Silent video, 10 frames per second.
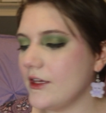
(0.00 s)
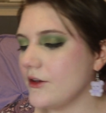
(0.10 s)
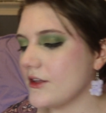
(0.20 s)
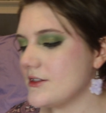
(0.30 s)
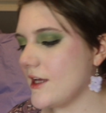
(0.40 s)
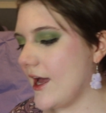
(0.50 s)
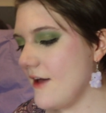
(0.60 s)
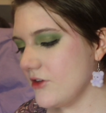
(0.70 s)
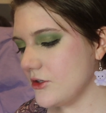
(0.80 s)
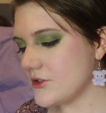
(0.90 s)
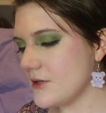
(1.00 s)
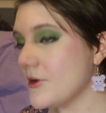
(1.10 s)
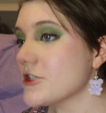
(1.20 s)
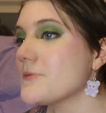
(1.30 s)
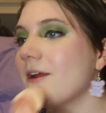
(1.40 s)
You can see I haven't used it
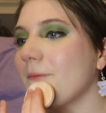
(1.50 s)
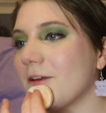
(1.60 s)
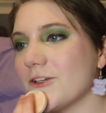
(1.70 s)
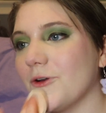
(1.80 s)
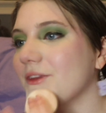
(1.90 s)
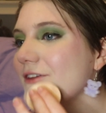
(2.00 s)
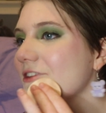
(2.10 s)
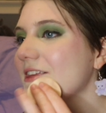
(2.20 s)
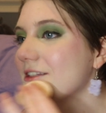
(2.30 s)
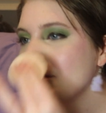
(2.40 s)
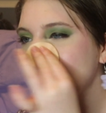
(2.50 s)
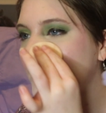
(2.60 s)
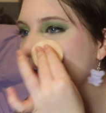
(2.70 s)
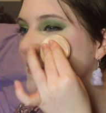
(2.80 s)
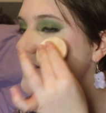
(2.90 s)
much, pretty much only for these
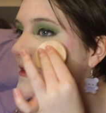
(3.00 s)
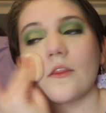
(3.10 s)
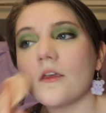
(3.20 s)
tutorials.